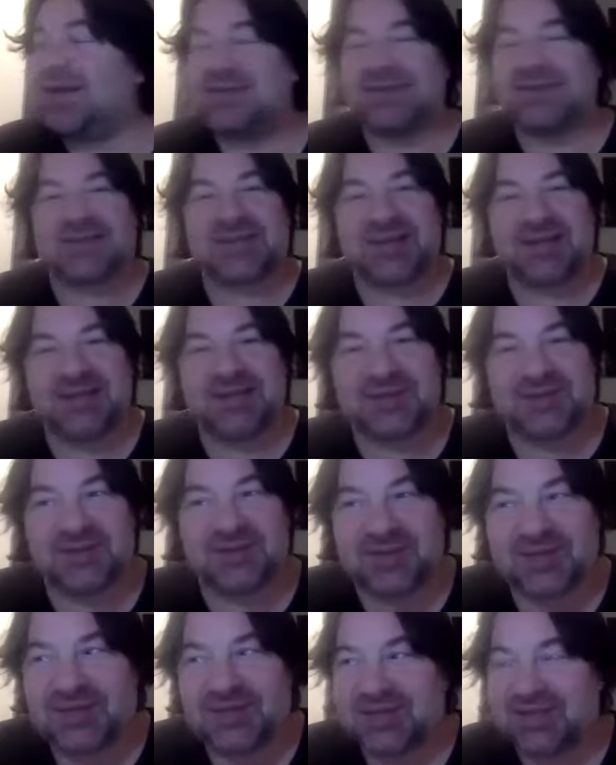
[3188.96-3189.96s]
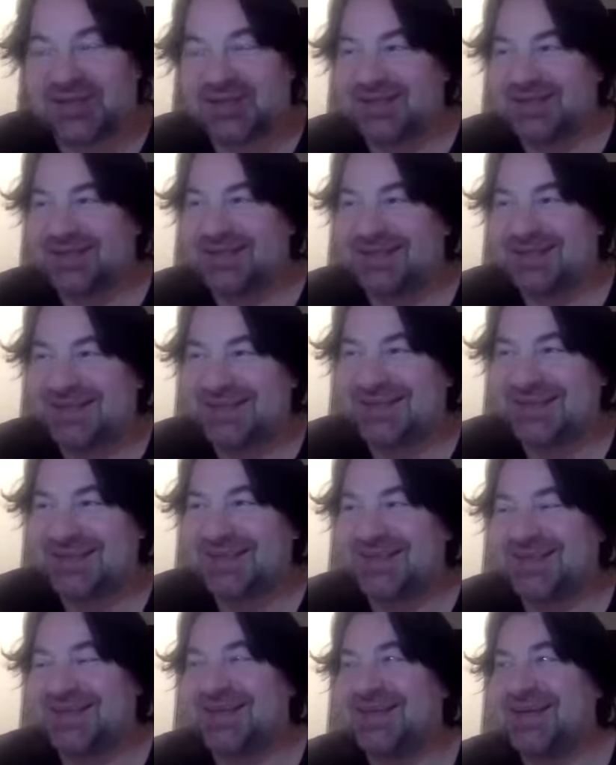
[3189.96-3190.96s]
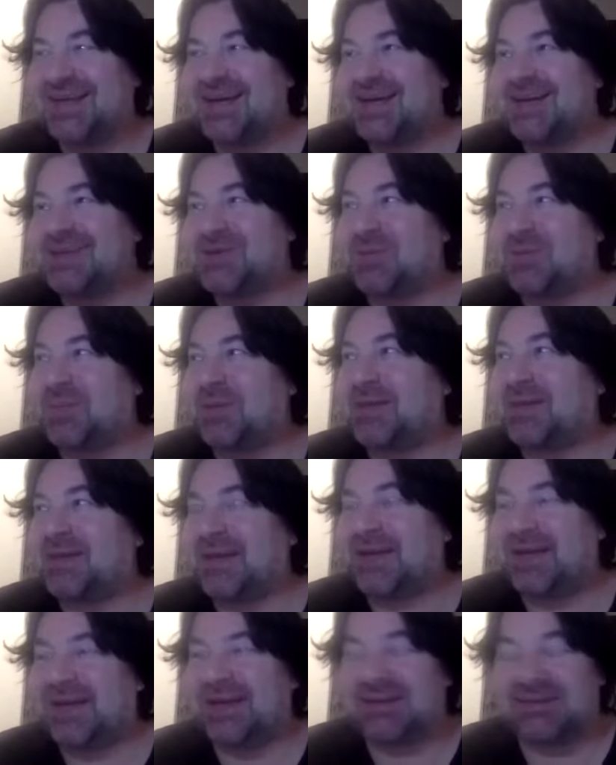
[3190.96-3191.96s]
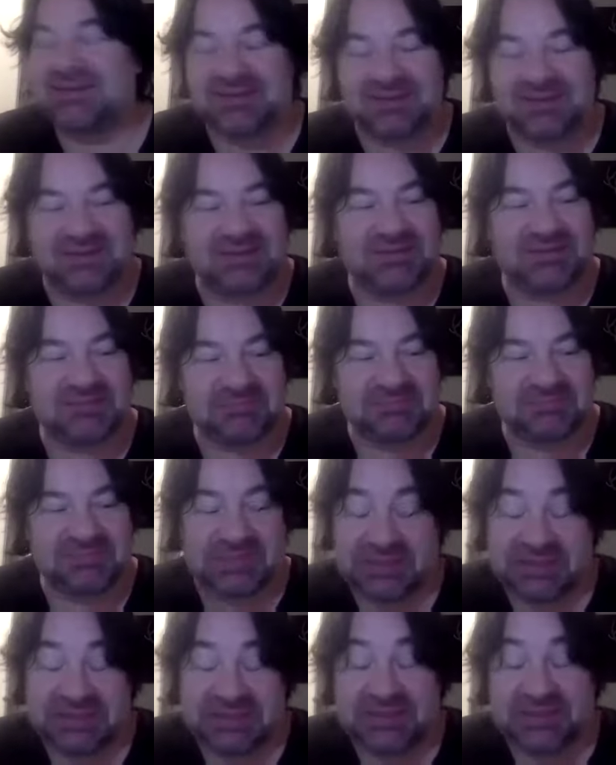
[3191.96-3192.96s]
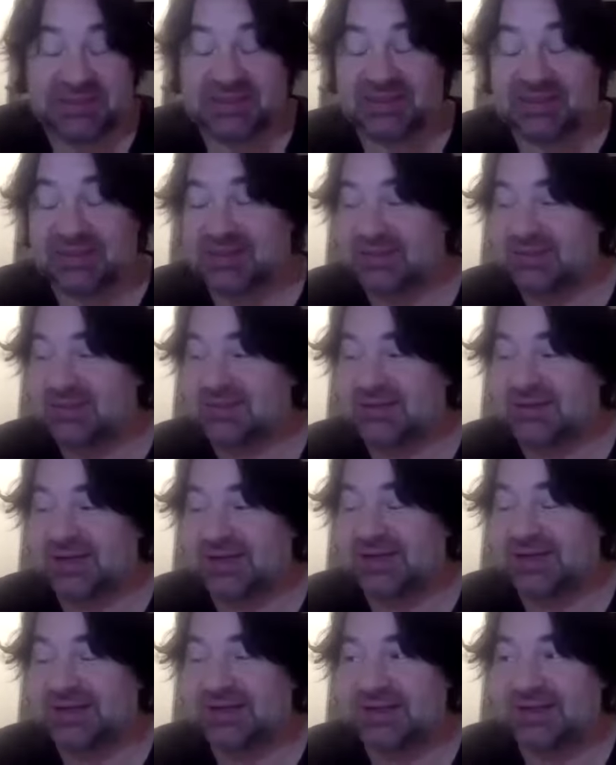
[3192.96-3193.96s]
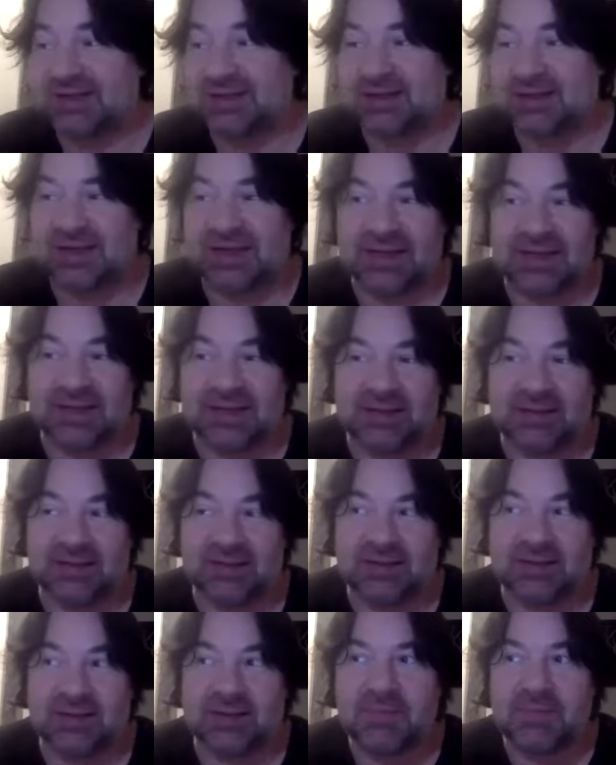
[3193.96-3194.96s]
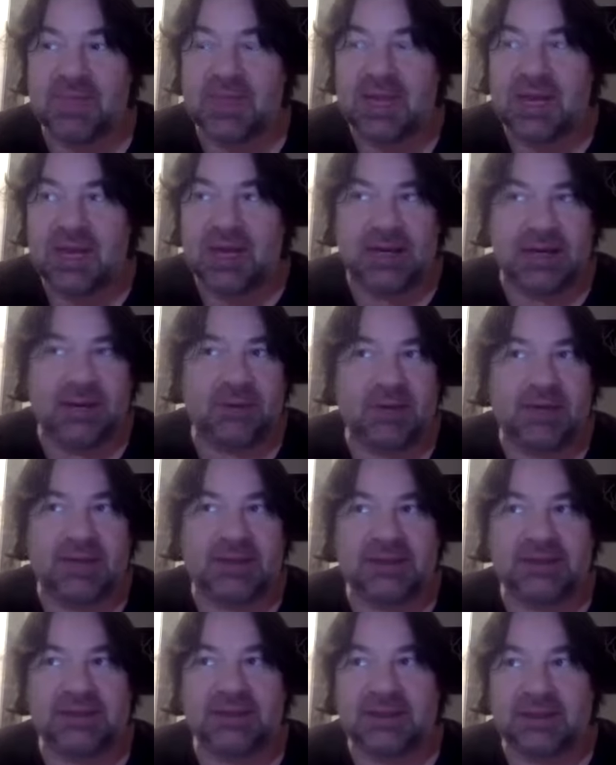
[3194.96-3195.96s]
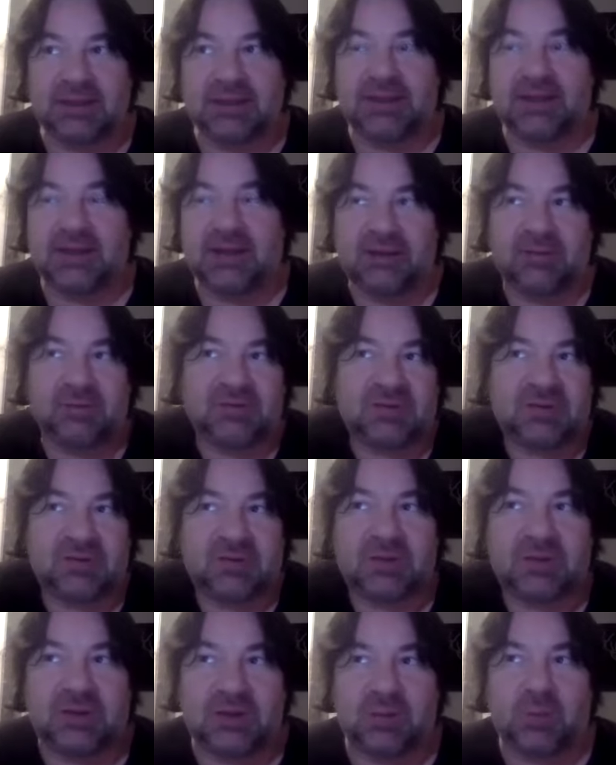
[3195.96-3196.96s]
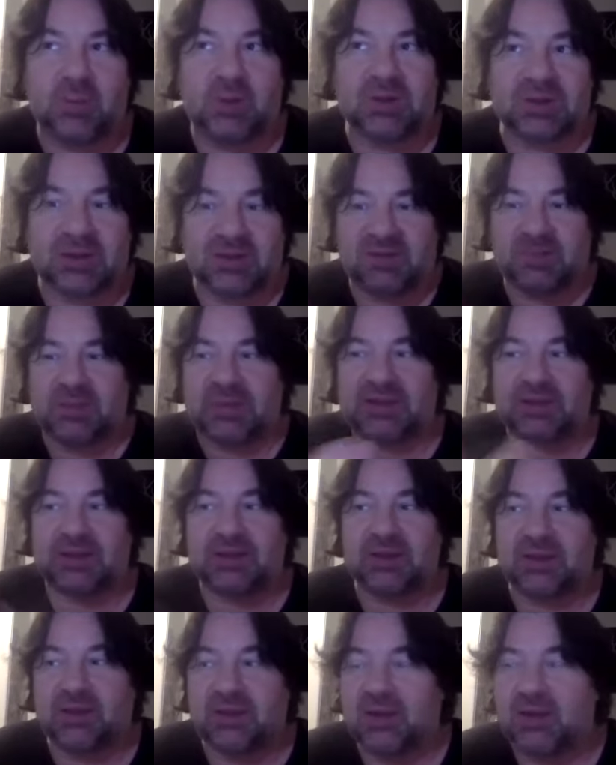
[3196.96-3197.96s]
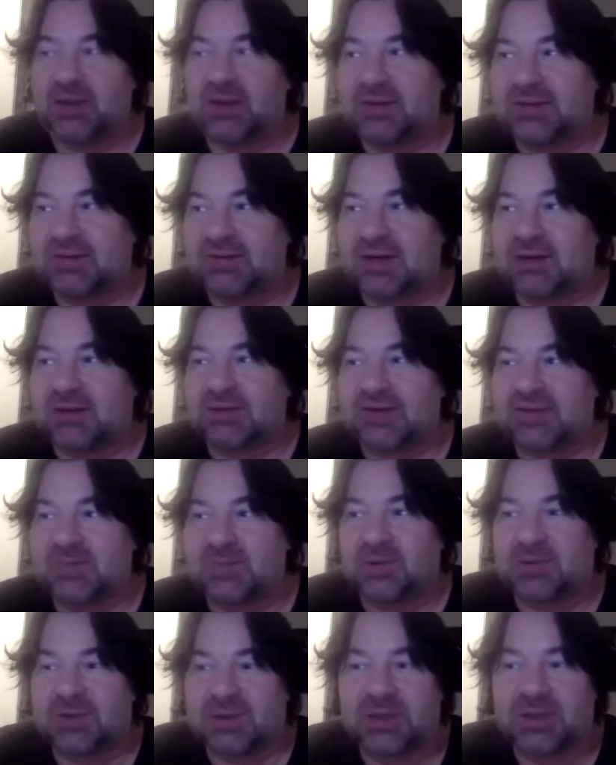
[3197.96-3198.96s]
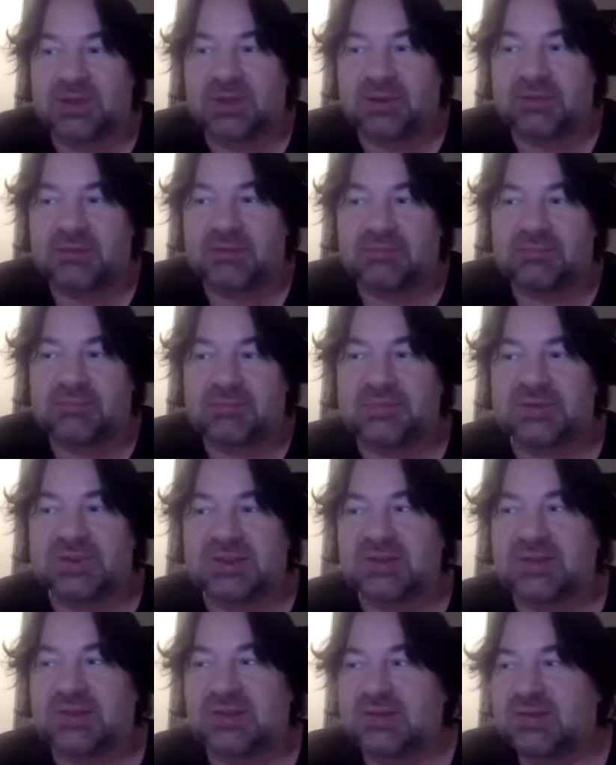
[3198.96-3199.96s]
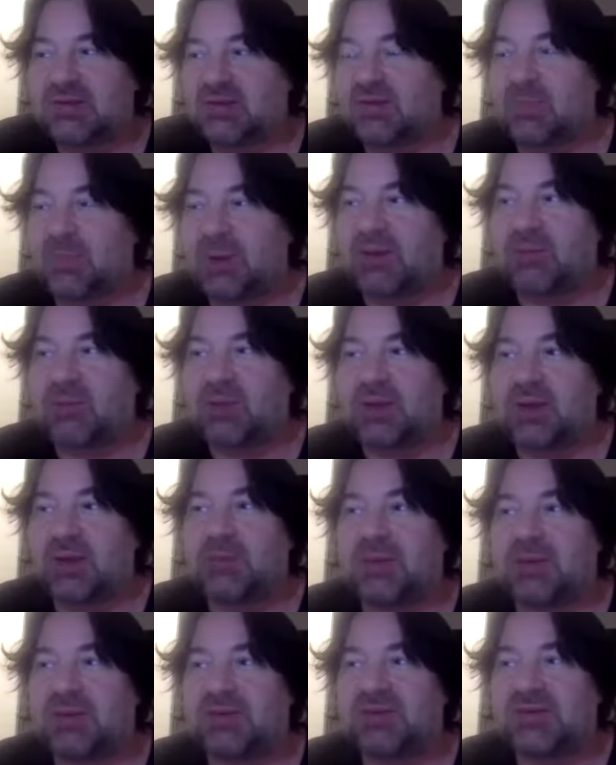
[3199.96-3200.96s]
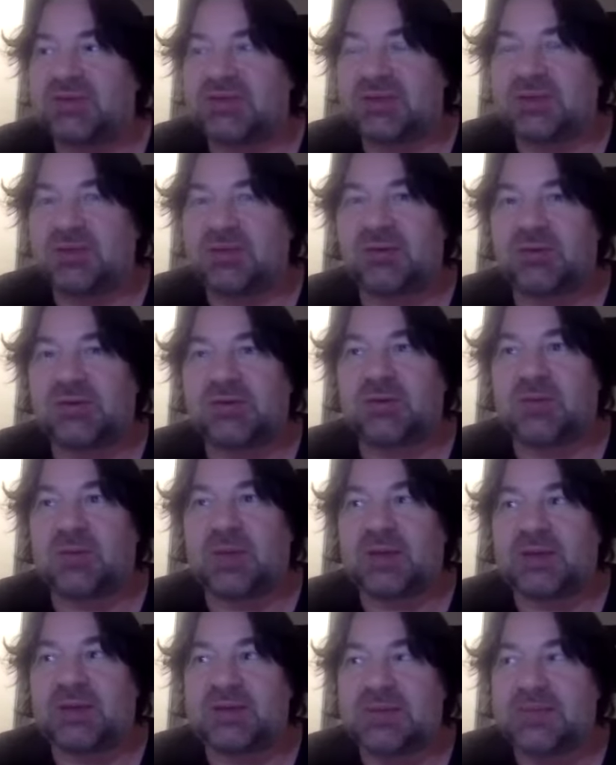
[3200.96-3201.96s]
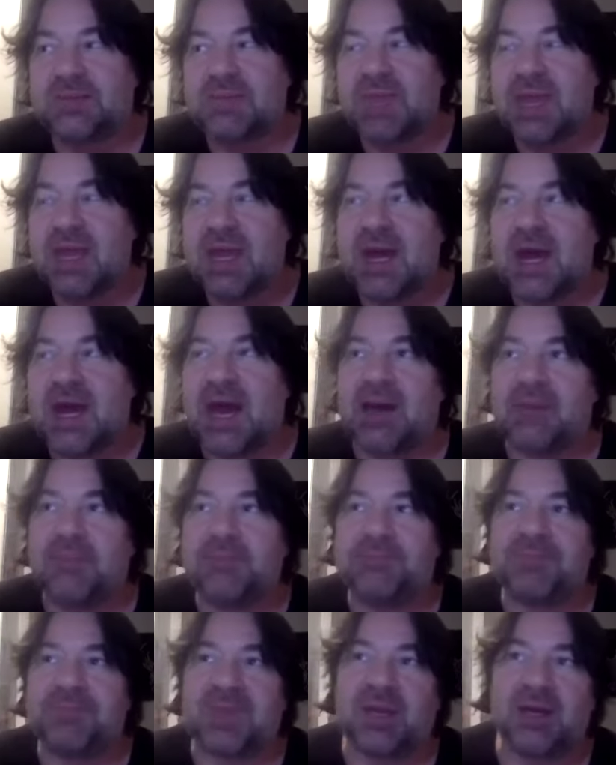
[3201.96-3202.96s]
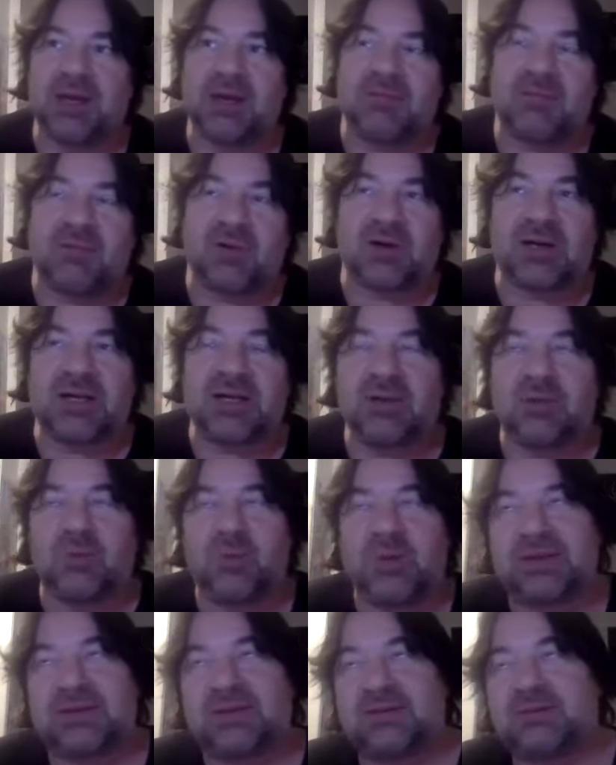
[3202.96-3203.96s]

straight on this topic, and I think it's great. And now I think, I also want to ask, but this artist book, this is the topic what I'm interesting also, because I'm working with